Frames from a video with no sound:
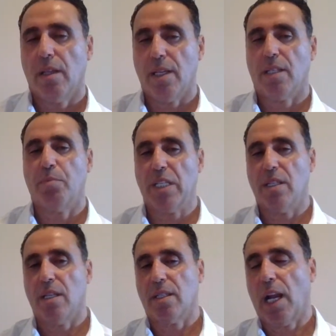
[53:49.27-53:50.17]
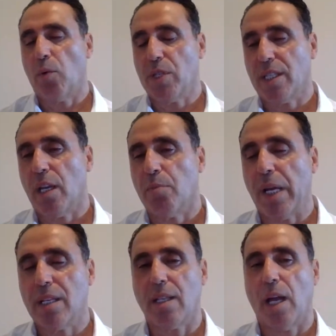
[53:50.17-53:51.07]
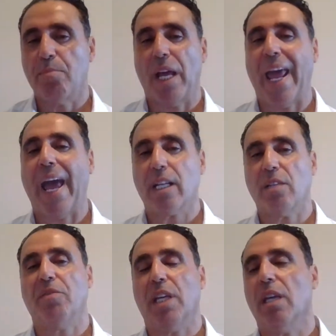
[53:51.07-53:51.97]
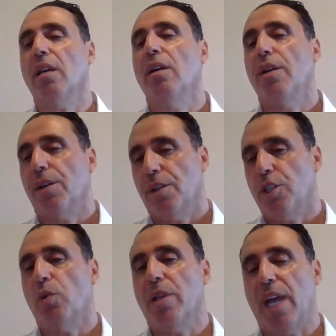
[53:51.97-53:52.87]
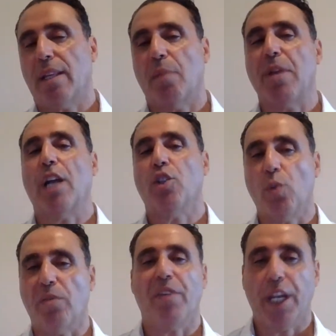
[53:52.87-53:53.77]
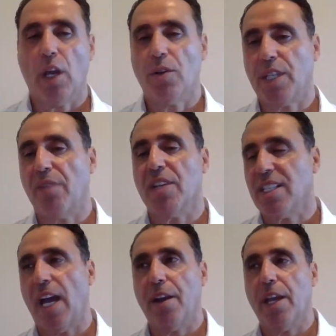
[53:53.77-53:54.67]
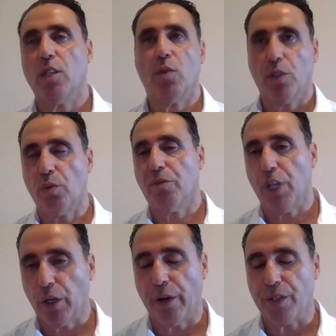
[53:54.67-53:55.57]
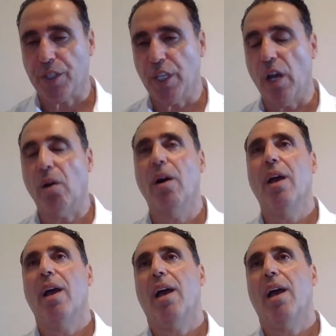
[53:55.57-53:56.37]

business that I was in, but I'm not actively doing that. I'm not doing videos every Saturdays with two or three girls, you know.